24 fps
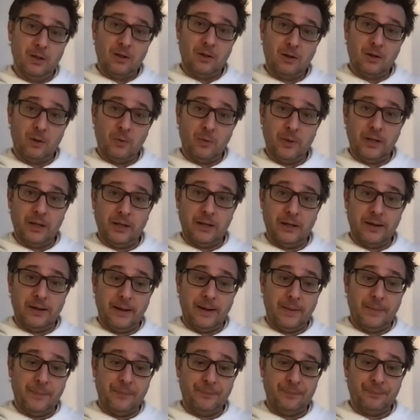going
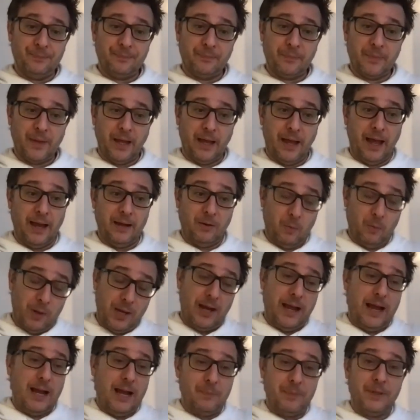and we are
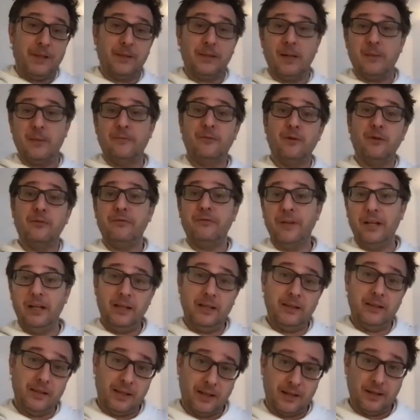helping them
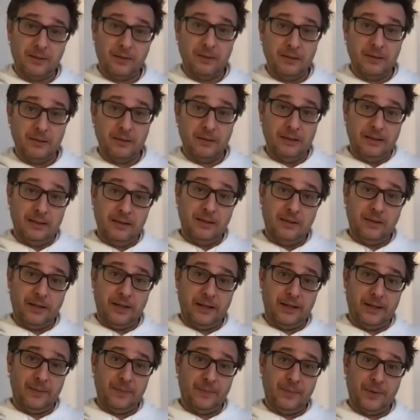fulfilling their
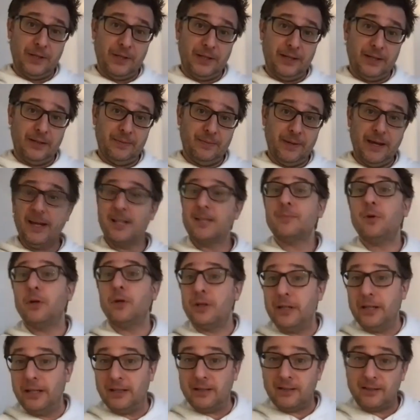export
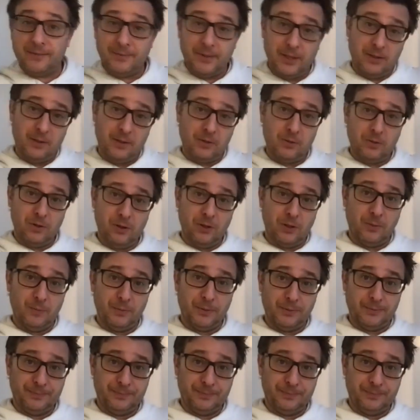needs into Europe.